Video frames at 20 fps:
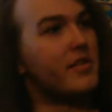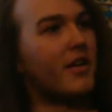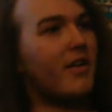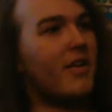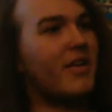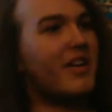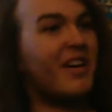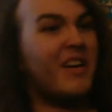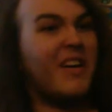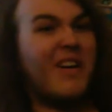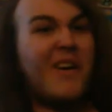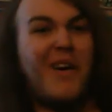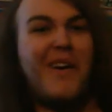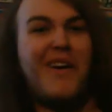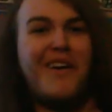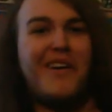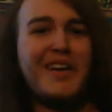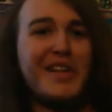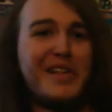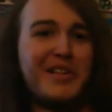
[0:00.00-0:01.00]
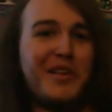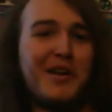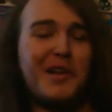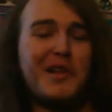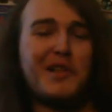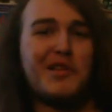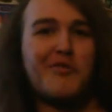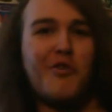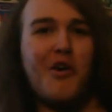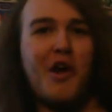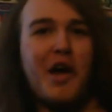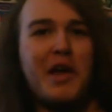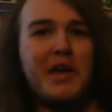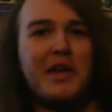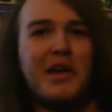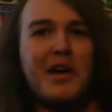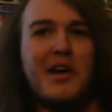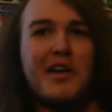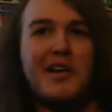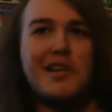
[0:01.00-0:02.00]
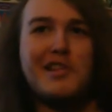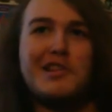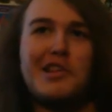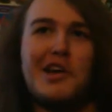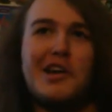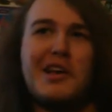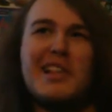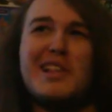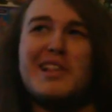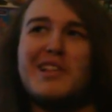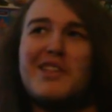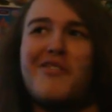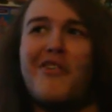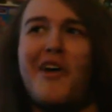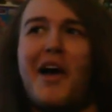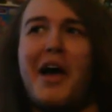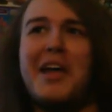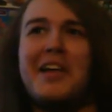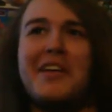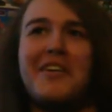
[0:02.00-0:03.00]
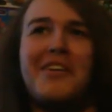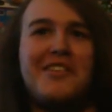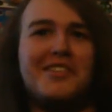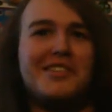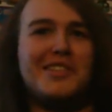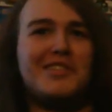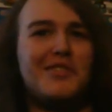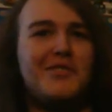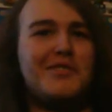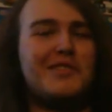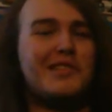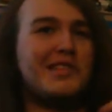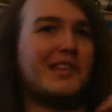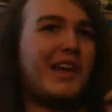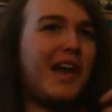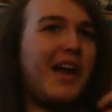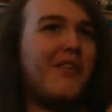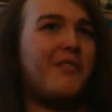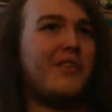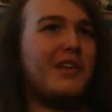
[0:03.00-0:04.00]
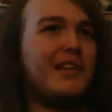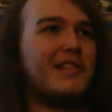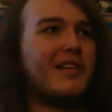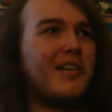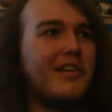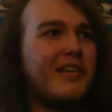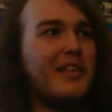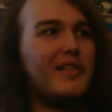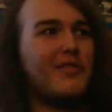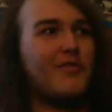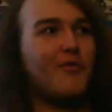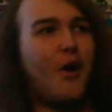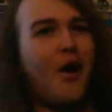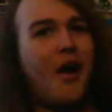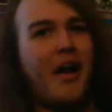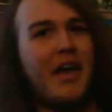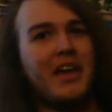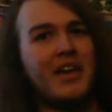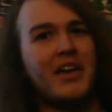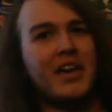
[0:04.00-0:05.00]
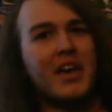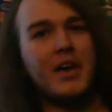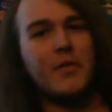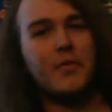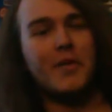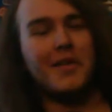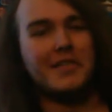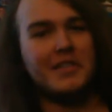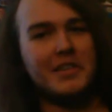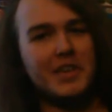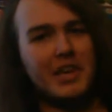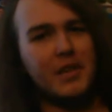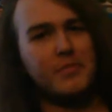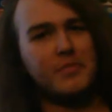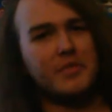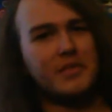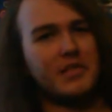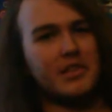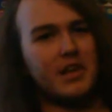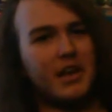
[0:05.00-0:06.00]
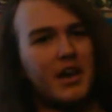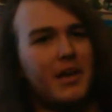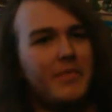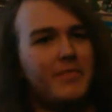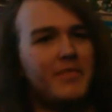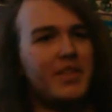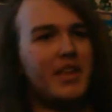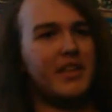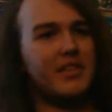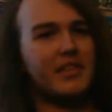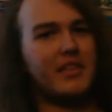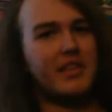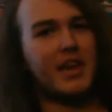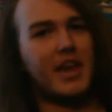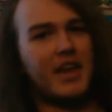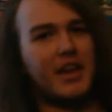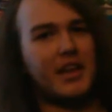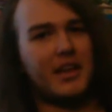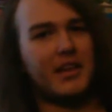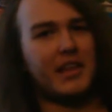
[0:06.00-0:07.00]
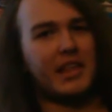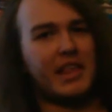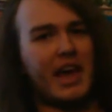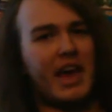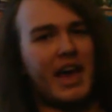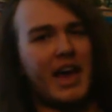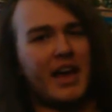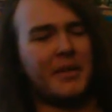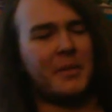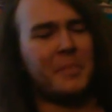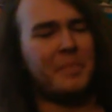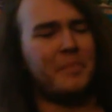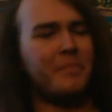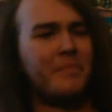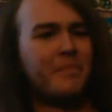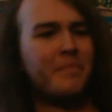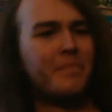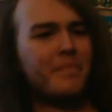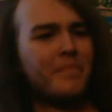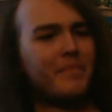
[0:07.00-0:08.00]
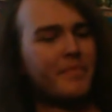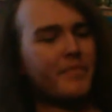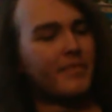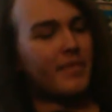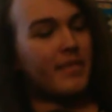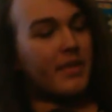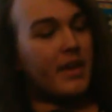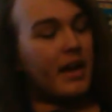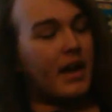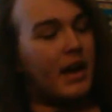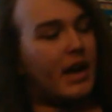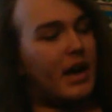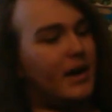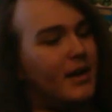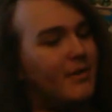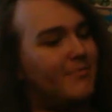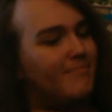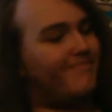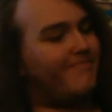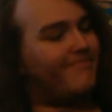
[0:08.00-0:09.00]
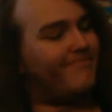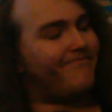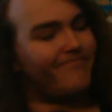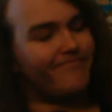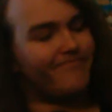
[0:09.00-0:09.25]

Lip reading: like, "Oh, he's gonna strike! He's gonna strike! Oh, so scary! He's gonna strike!" While he keeps instigating an attack. Um,